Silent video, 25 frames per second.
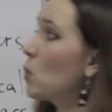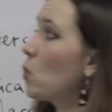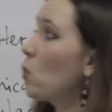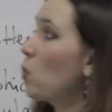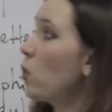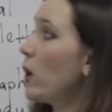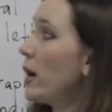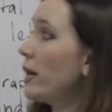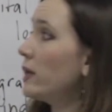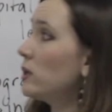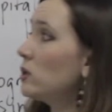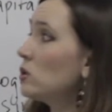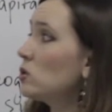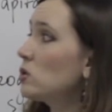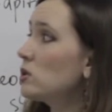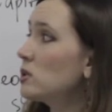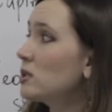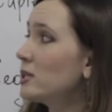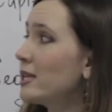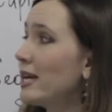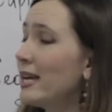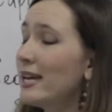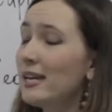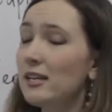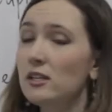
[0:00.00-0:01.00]
when you
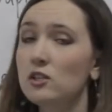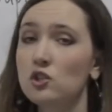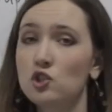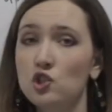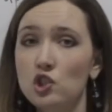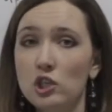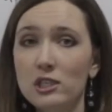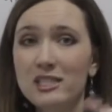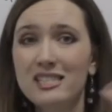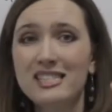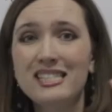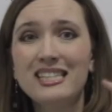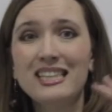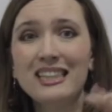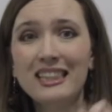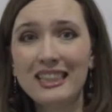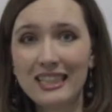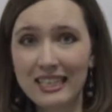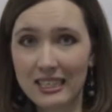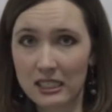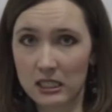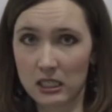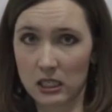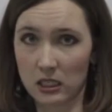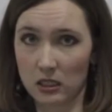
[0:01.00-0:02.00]
say just
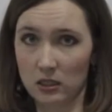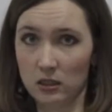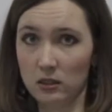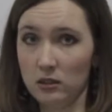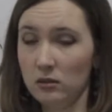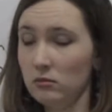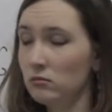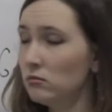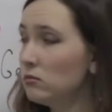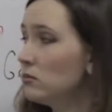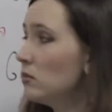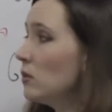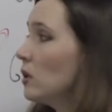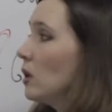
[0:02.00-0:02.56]
little